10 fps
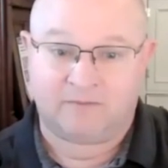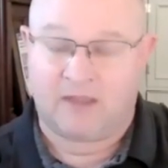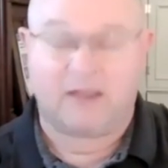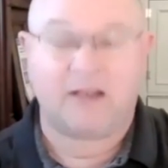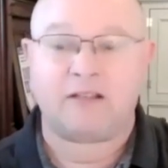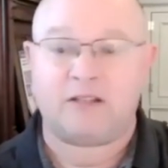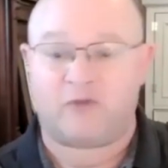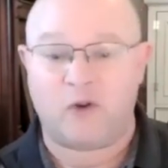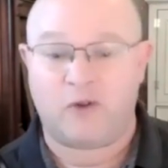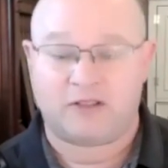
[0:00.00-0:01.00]
and then isn't as
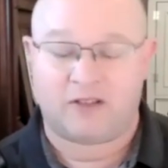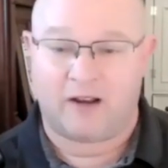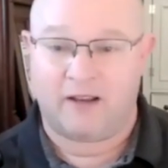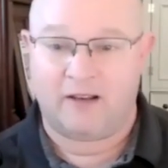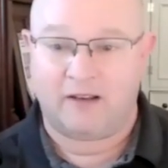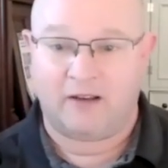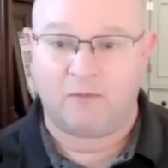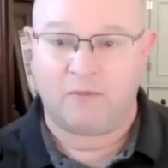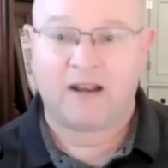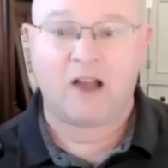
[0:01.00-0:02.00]
focused on it,
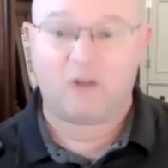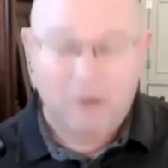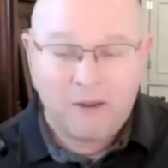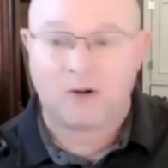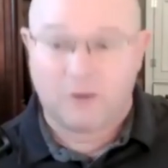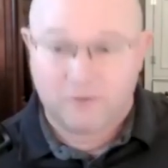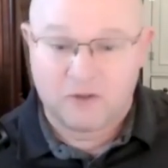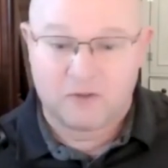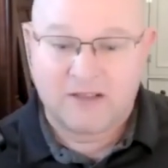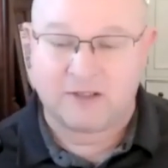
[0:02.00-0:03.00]
may not remember all
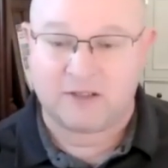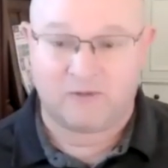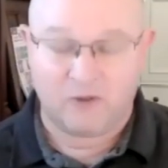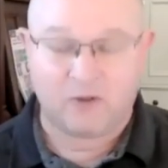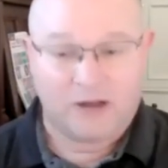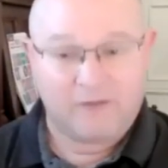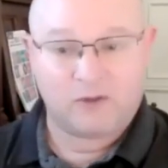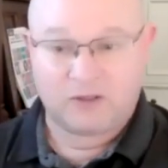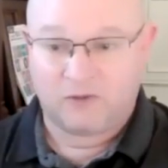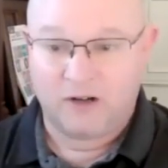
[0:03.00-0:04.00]
those messages if you don't have
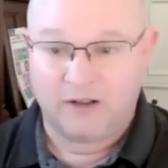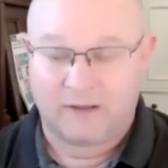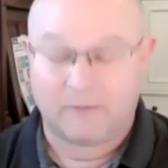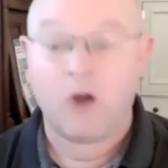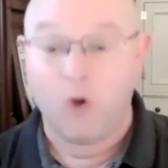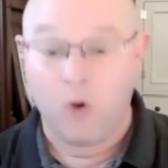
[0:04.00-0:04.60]
those in front of them.